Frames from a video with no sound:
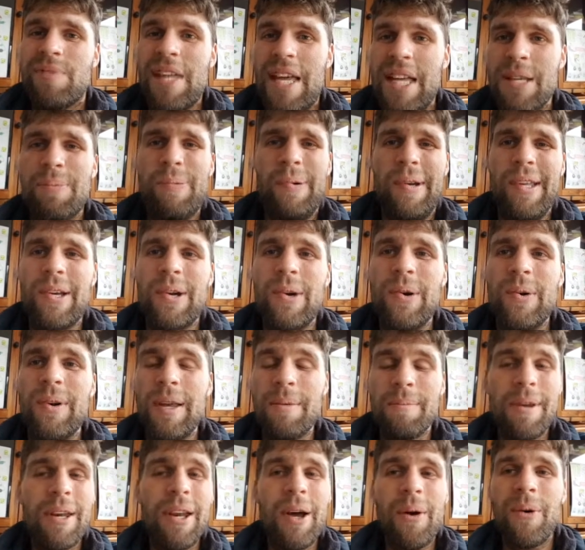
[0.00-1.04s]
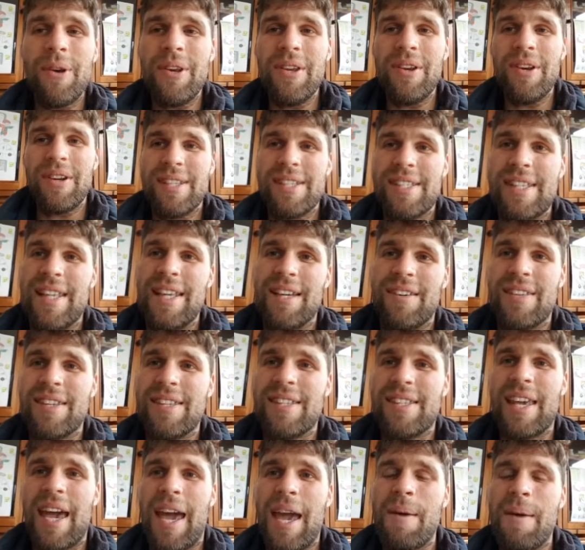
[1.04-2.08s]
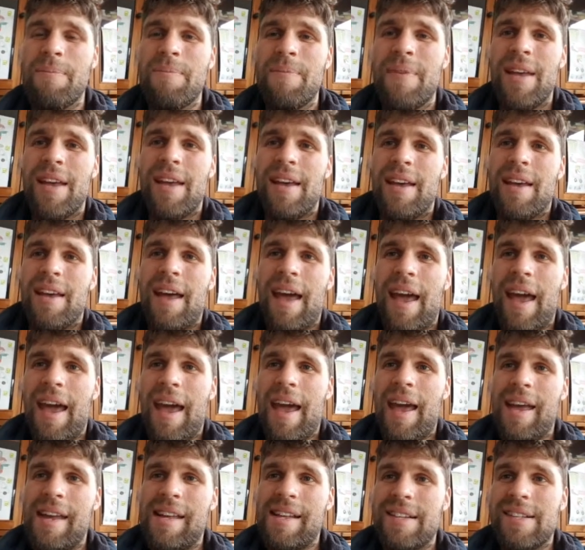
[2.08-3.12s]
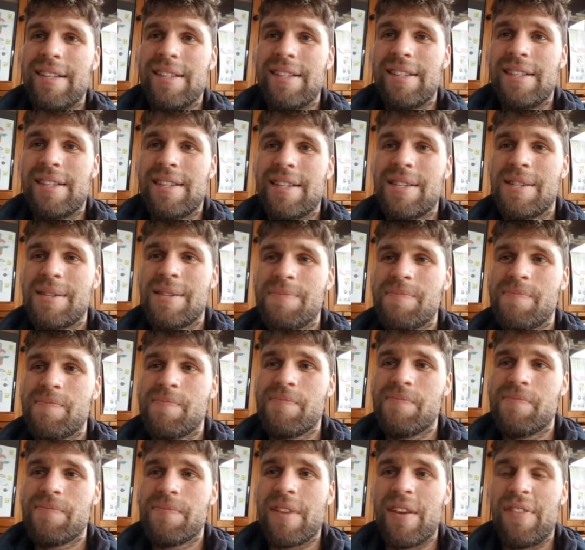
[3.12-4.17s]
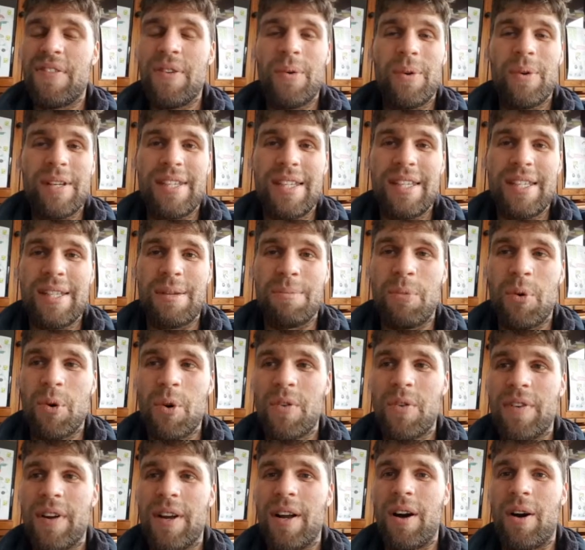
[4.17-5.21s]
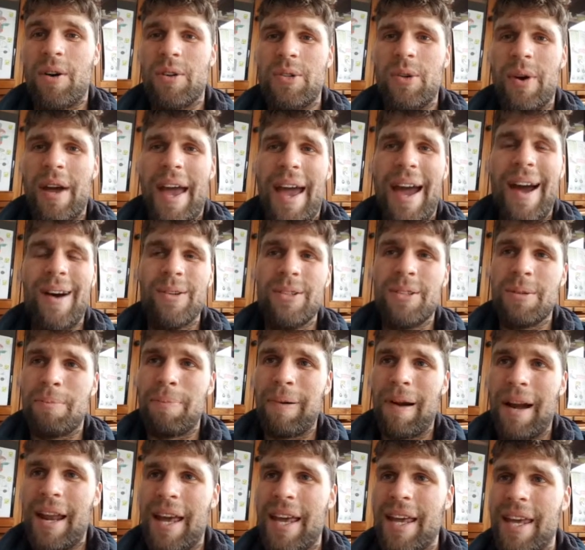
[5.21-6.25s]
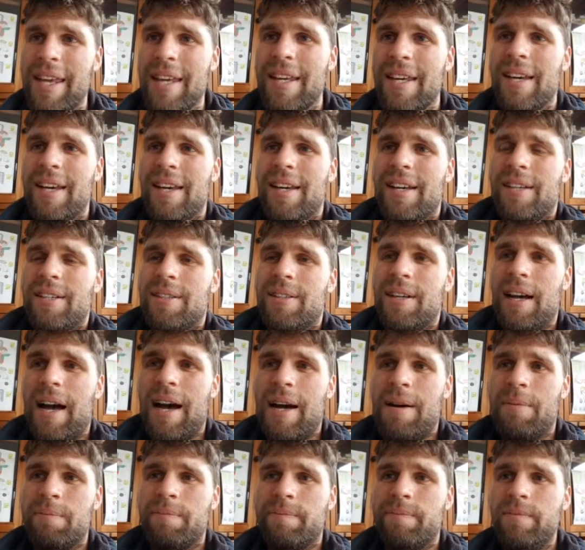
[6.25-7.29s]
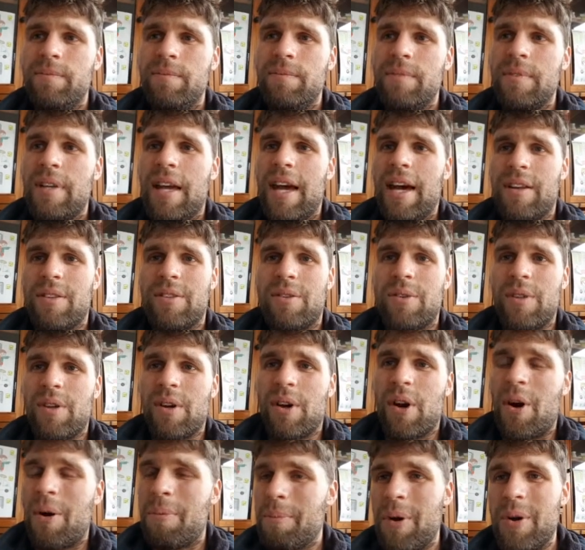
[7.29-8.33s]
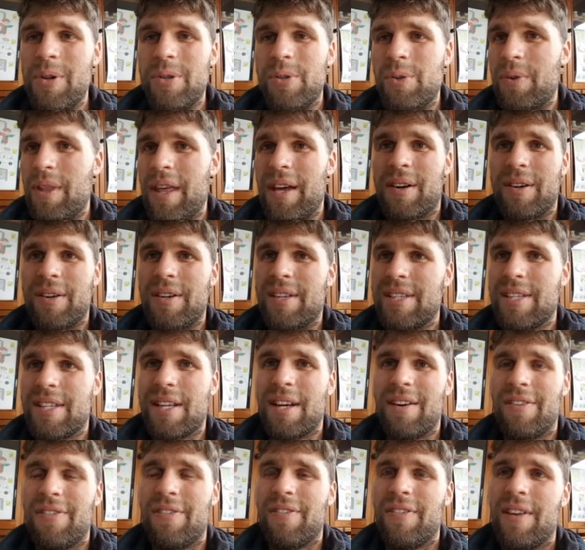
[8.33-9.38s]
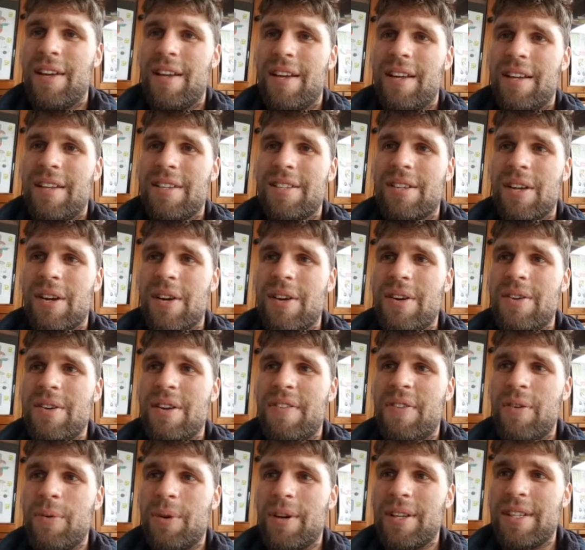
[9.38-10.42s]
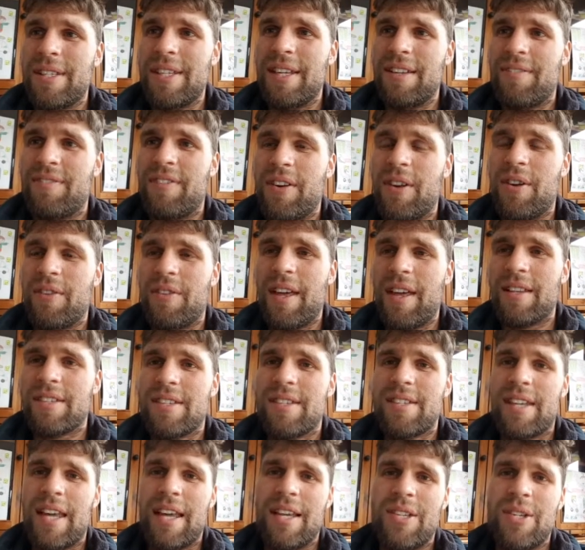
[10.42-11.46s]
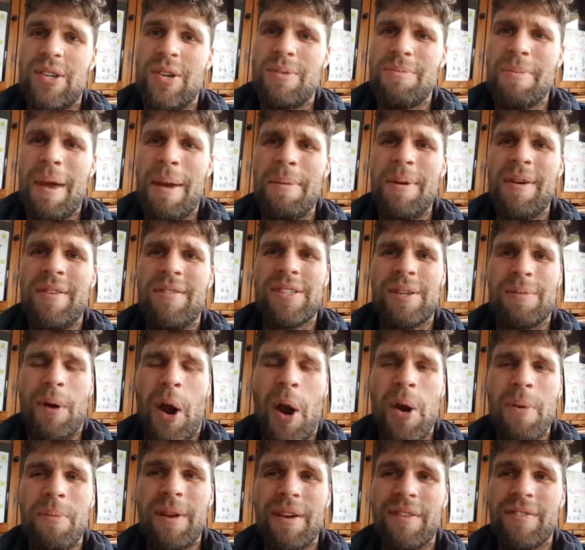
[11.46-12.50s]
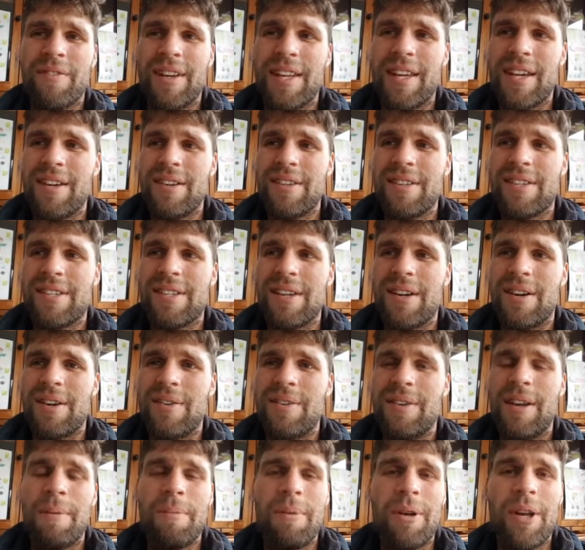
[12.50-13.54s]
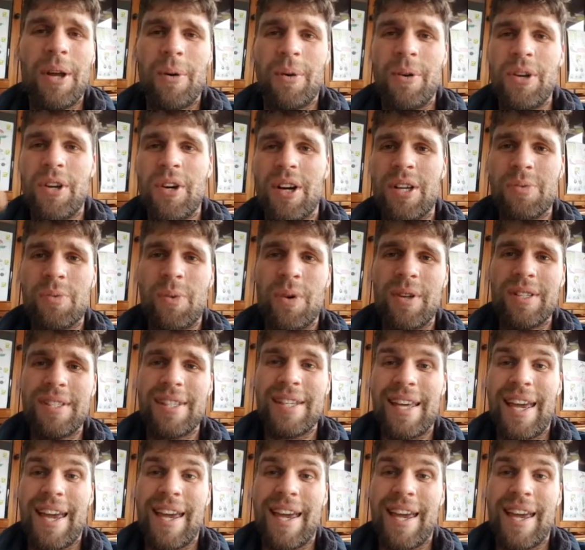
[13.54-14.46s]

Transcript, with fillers: that's pretty cool. Let me know what you guys think of this game, and if you want to see some more of it, I'll do a how to play, um, how to do the combos and all that kind of stuff. So if you want to see a video of that, stay tuned. Maybe even some opening videos. So let me know what you guys want,